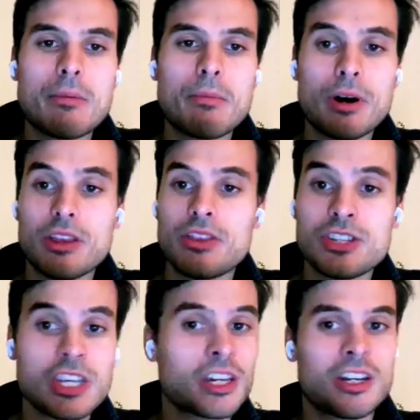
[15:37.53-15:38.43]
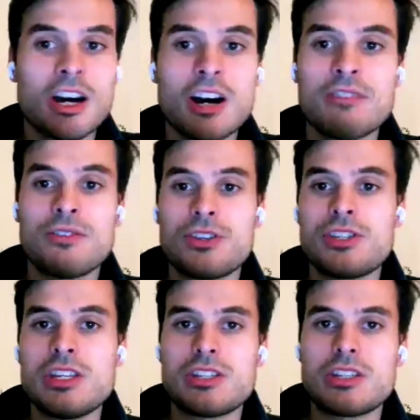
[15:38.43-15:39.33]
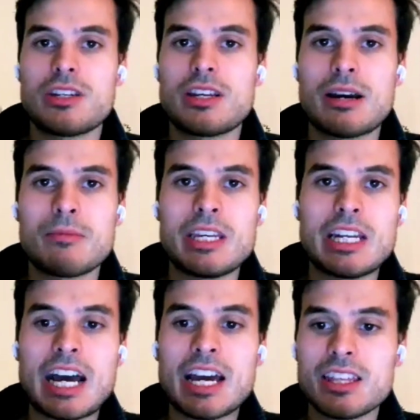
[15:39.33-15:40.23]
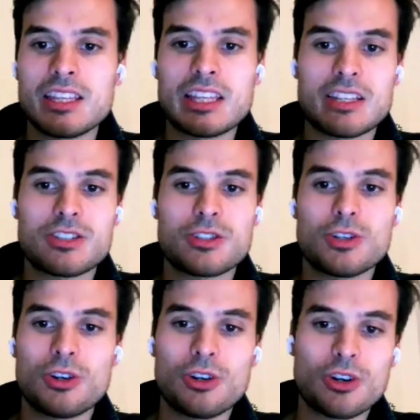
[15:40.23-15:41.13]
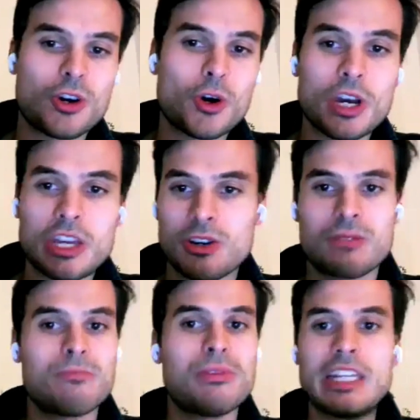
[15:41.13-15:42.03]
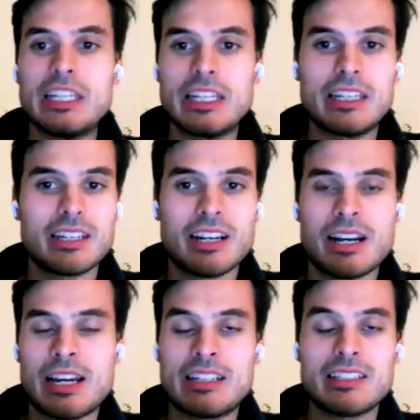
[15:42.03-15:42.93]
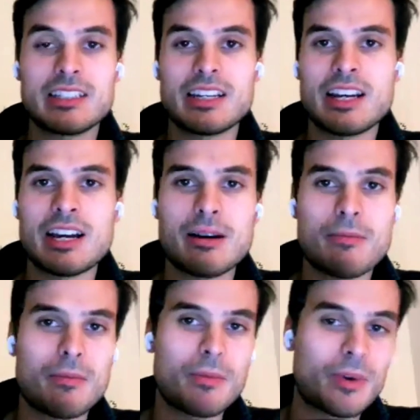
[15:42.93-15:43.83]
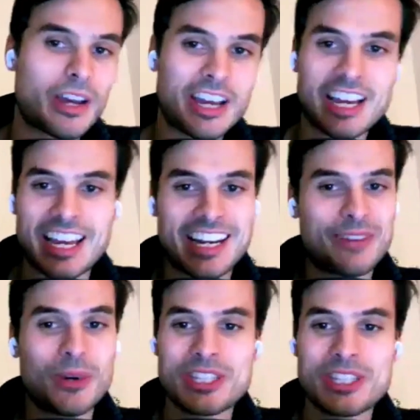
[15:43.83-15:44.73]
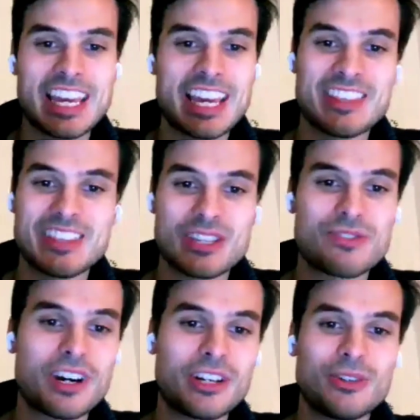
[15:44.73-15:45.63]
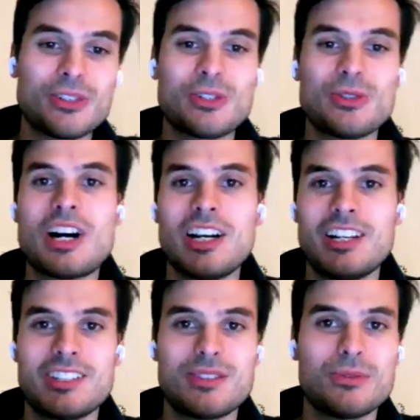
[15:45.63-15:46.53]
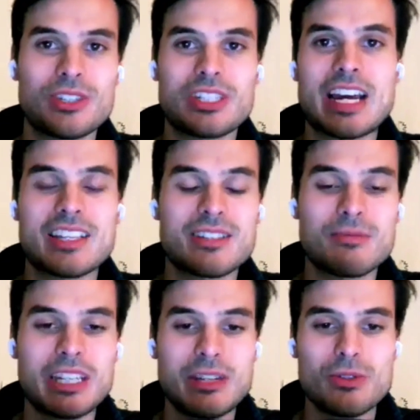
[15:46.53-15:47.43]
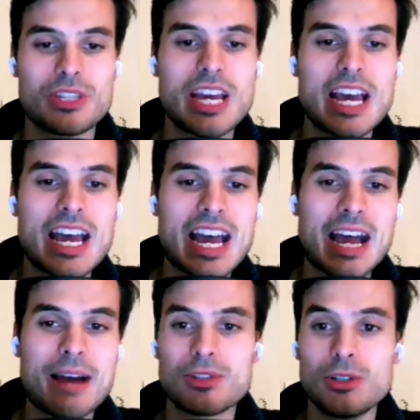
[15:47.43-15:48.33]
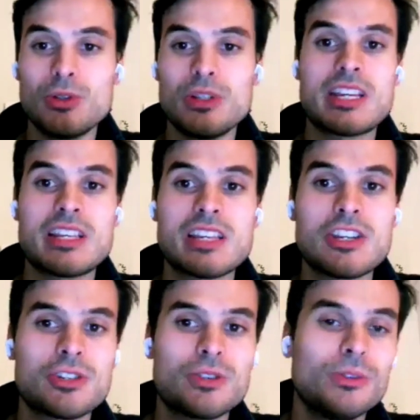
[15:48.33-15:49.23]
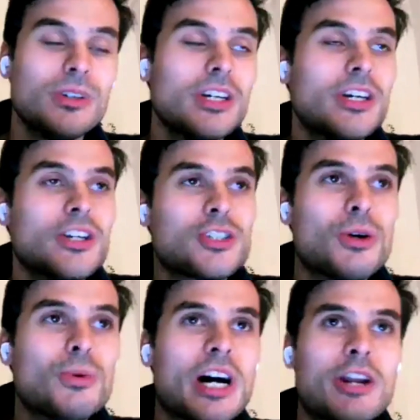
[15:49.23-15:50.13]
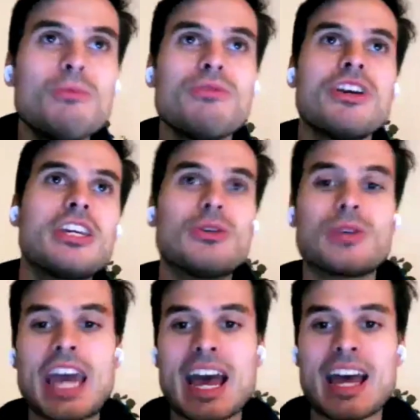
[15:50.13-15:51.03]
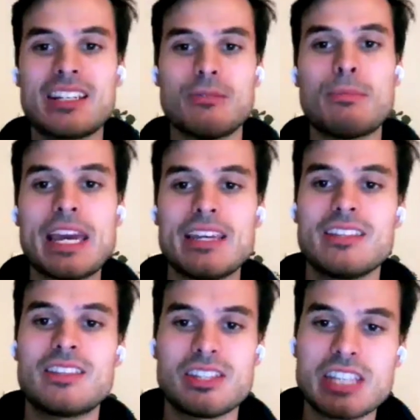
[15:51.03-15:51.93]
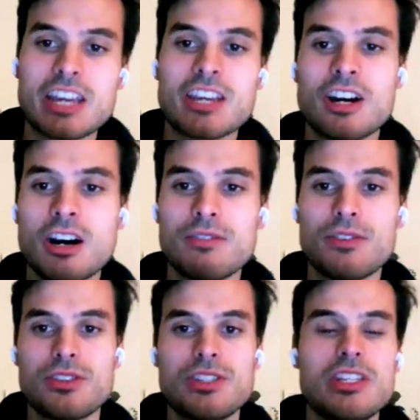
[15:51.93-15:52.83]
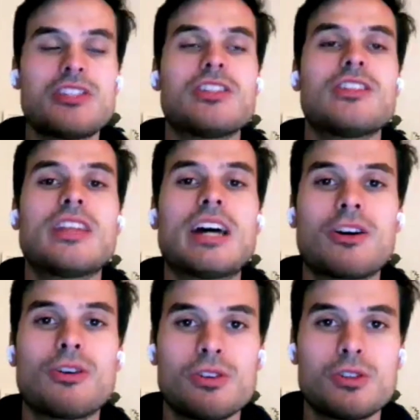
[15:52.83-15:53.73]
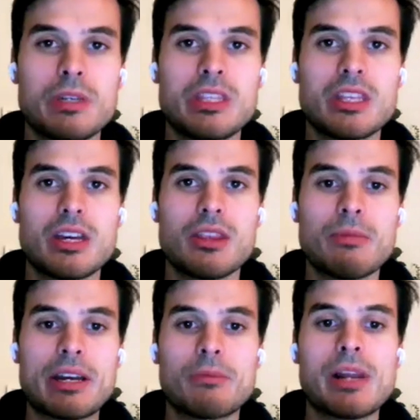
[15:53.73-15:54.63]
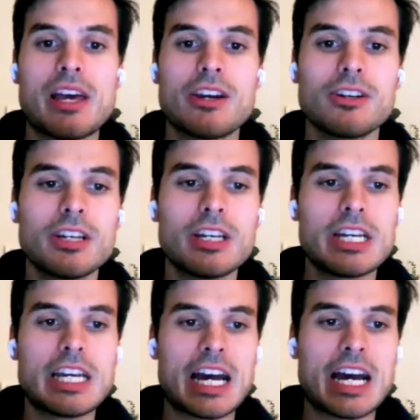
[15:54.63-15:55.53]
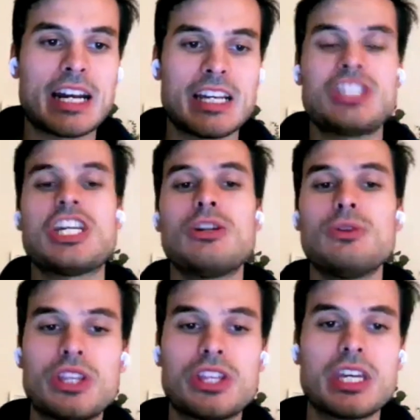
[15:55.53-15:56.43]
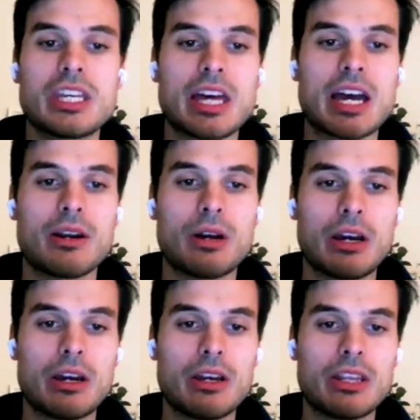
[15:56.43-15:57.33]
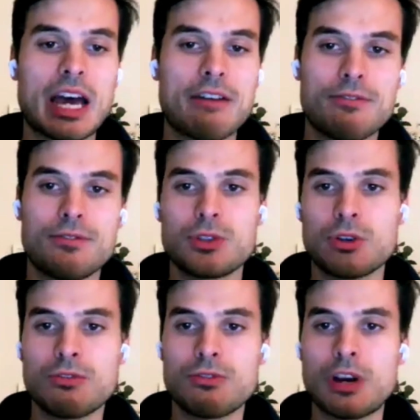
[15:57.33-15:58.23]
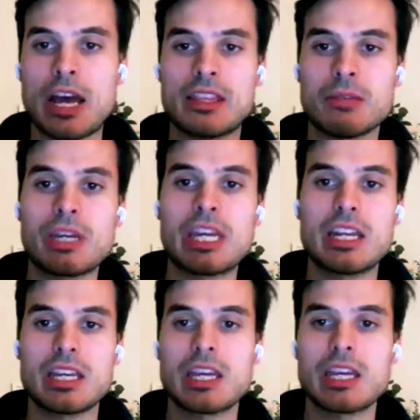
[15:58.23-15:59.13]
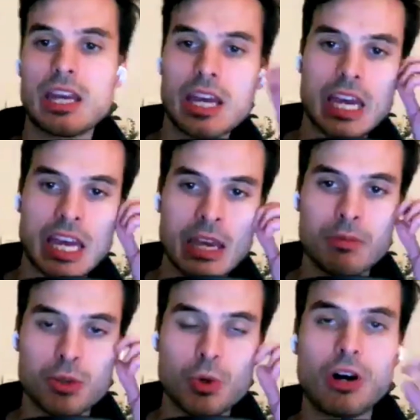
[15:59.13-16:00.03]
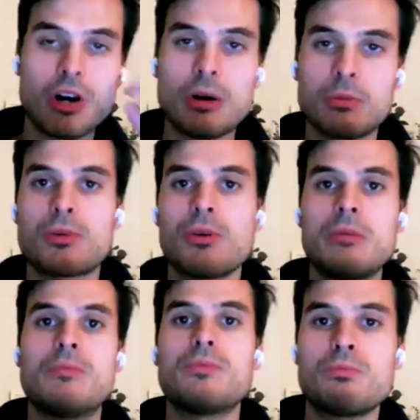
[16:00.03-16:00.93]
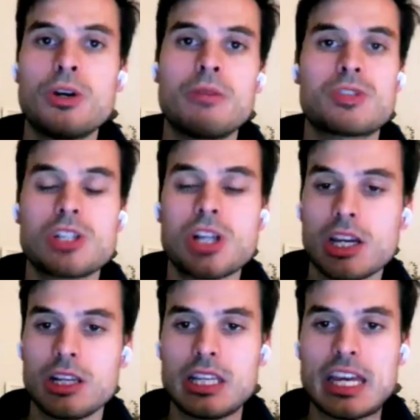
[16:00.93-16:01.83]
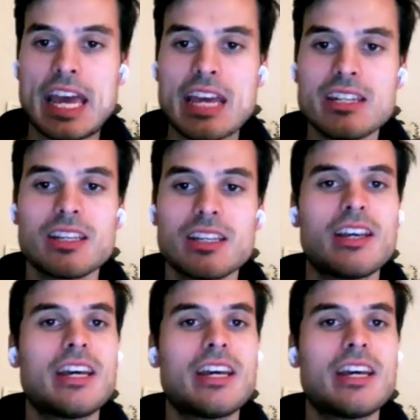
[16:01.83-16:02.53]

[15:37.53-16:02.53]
But the second half of the season, I mean, I think that's Coello completely. And once again in this final, as you highlighted with the stats, I mean, he was absolutely sensational. So I don't think you can debate the second half of the season that Coelho has been the better player. And I generally think that sort of at the beginning, him as I would probably put him slightly ahead.